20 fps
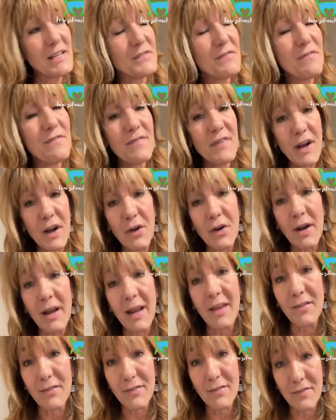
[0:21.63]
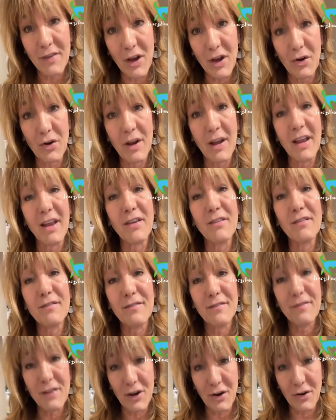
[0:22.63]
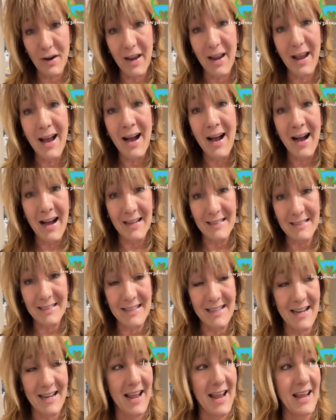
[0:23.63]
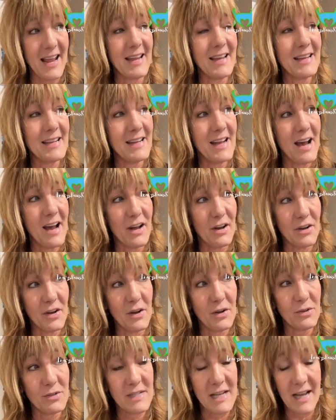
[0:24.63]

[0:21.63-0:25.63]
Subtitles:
It's very, very, very hot today in Hondo,